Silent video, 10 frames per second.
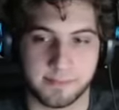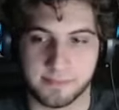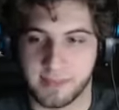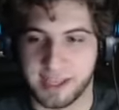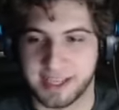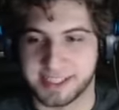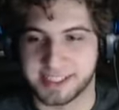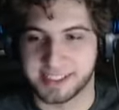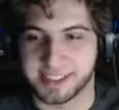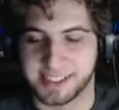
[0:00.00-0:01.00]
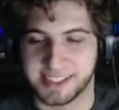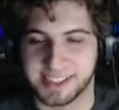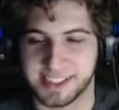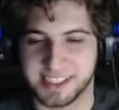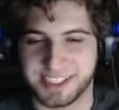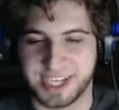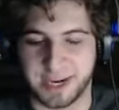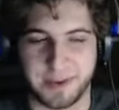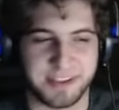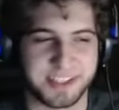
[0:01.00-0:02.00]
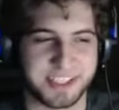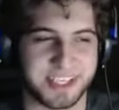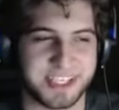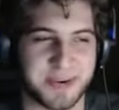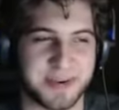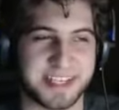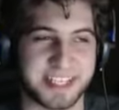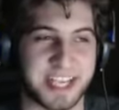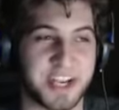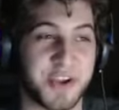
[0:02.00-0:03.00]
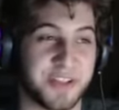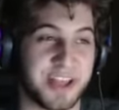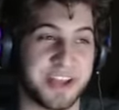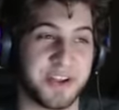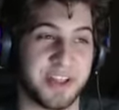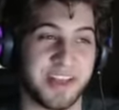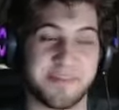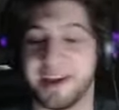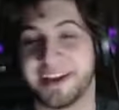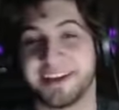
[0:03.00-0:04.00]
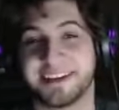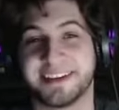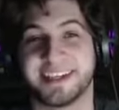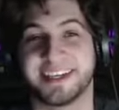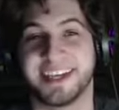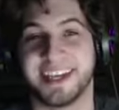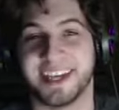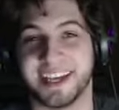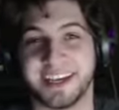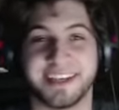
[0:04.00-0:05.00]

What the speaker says: It's Jeremy. Jeremy says, "I know you love me," and